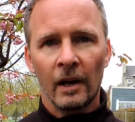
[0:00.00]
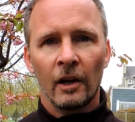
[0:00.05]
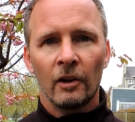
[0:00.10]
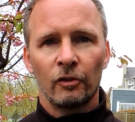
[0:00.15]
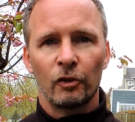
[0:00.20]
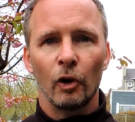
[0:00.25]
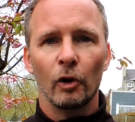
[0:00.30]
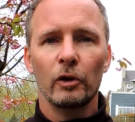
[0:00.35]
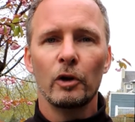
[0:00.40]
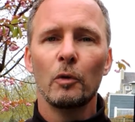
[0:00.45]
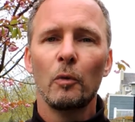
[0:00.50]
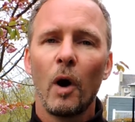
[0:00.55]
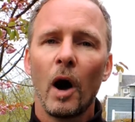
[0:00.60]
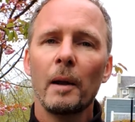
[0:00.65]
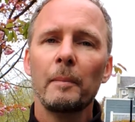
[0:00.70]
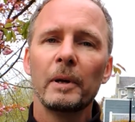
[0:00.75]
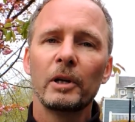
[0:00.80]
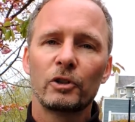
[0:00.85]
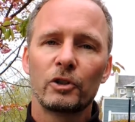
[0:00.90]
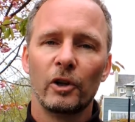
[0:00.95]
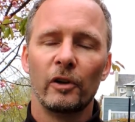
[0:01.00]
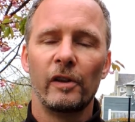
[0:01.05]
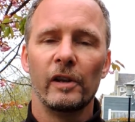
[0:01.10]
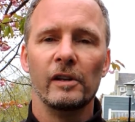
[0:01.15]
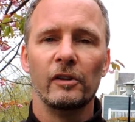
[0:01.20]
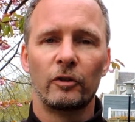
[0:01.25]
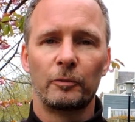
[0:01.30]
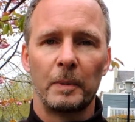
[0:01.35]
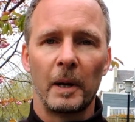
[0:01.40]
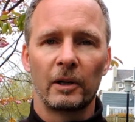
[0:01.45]
So you want to make sure that the
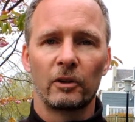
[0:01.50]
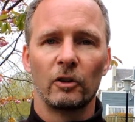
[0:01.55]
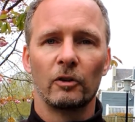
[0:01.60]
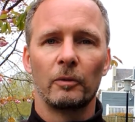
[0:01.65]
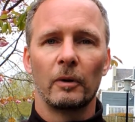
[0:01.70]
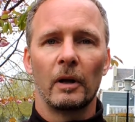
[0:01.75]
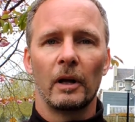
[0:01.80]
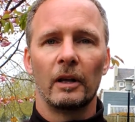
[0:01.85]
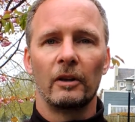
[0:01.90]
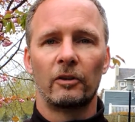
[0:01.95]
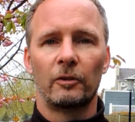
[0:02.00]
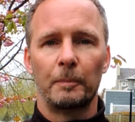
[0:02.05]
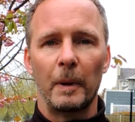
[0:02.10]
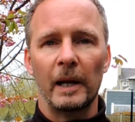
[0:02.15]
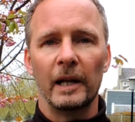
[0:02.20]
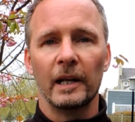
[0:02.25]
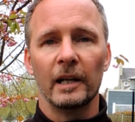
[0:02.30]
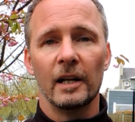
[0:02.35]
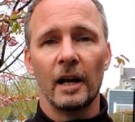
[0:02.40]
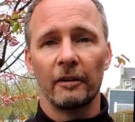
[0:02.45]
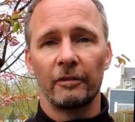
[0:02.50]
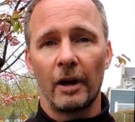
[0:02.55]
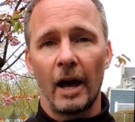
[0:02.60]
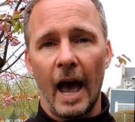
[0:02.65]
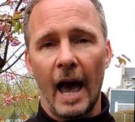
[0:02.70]
inspector is spending enough